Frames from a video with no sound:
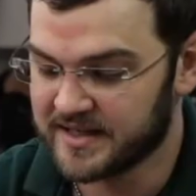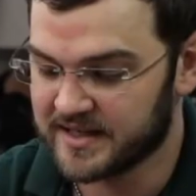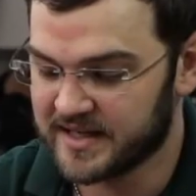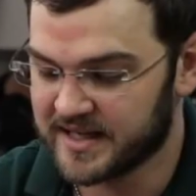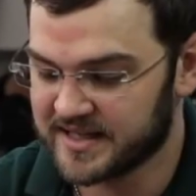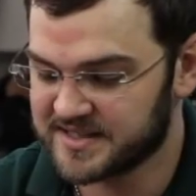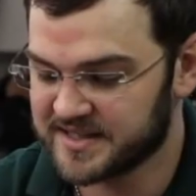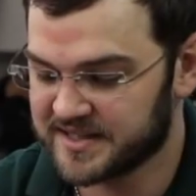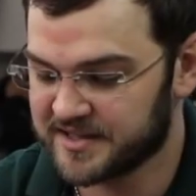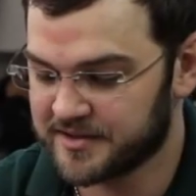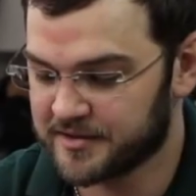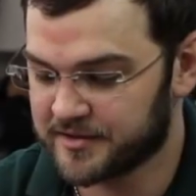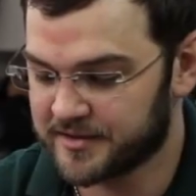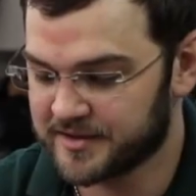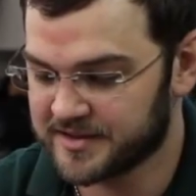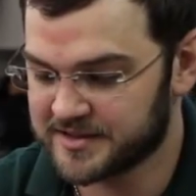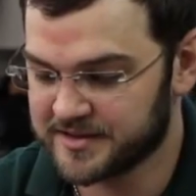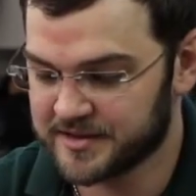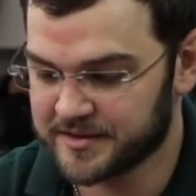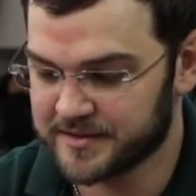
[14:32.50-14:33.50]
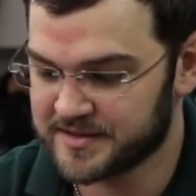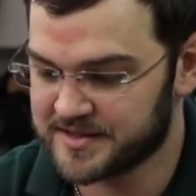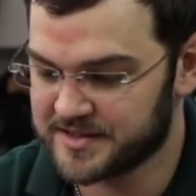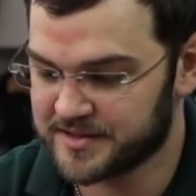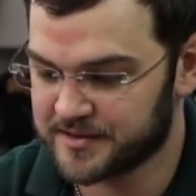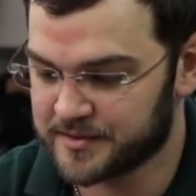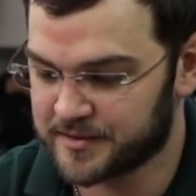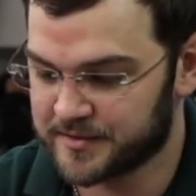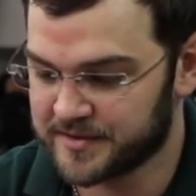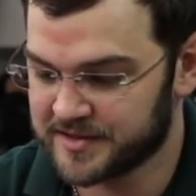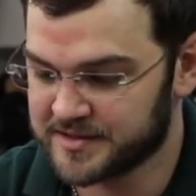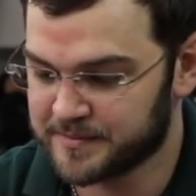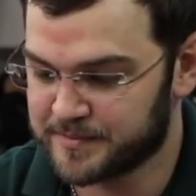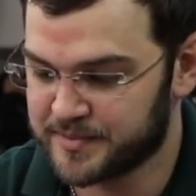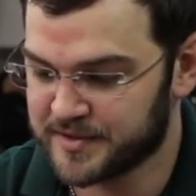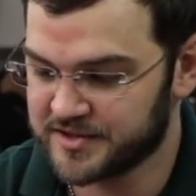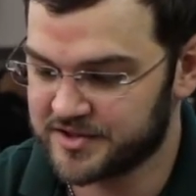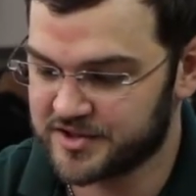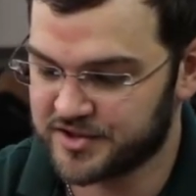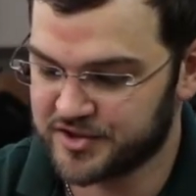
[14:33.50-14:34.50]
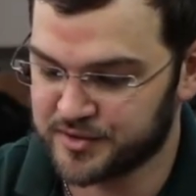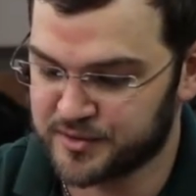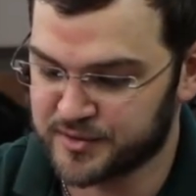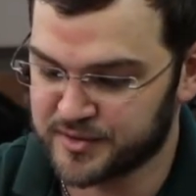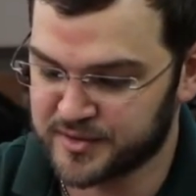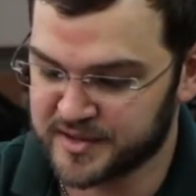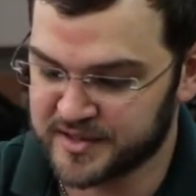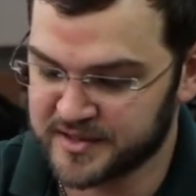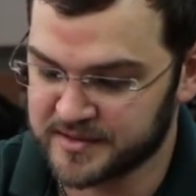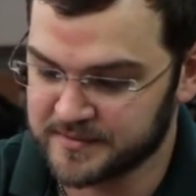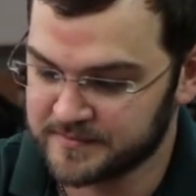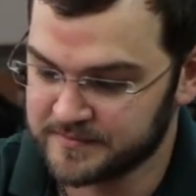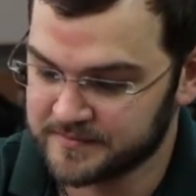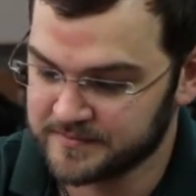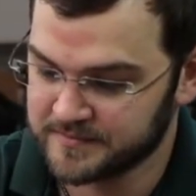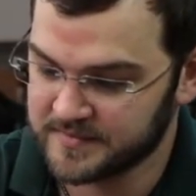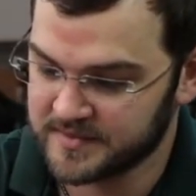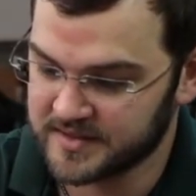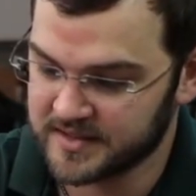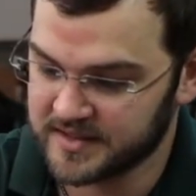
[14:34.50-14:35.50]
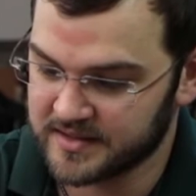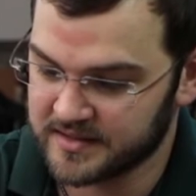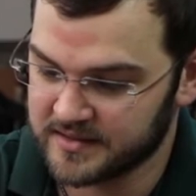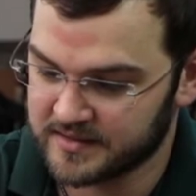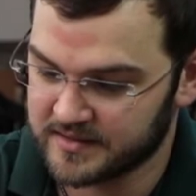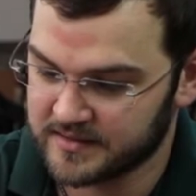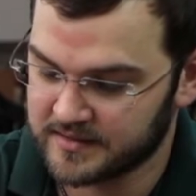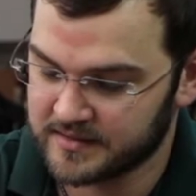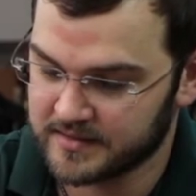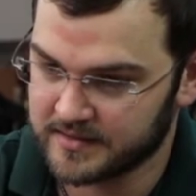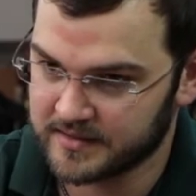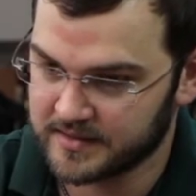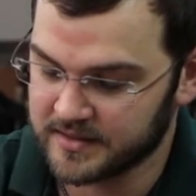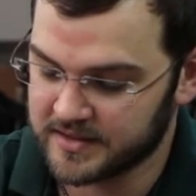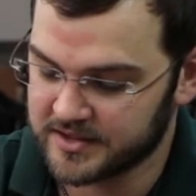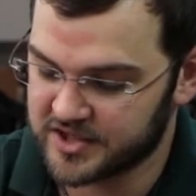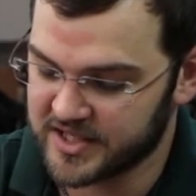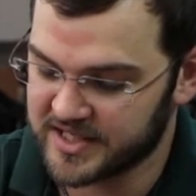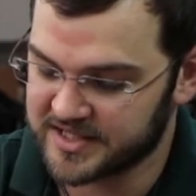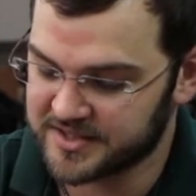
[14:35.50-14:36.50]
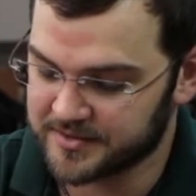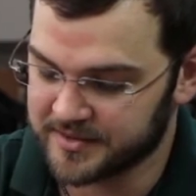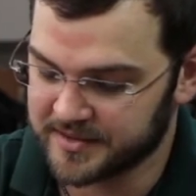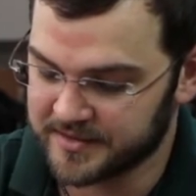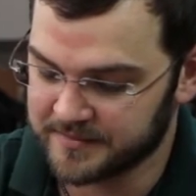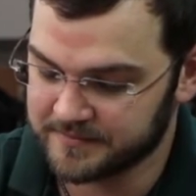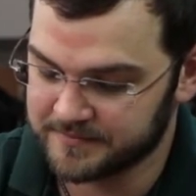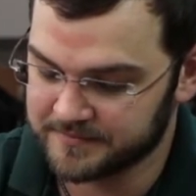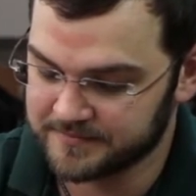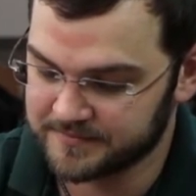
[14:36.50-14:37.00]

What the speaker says: Next thing you're going to do is you're going to put your ejector in.